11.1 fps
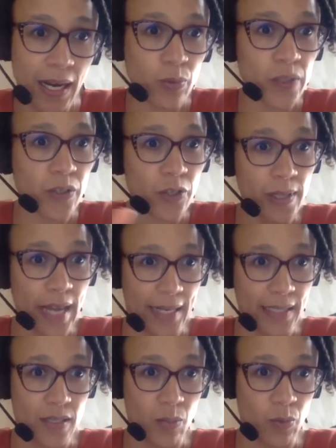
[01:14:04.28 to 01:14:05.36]
I will
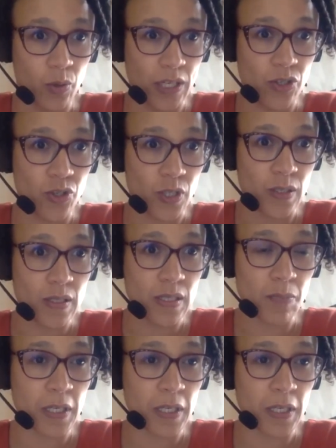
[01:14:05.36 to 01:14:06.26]
collect some questions,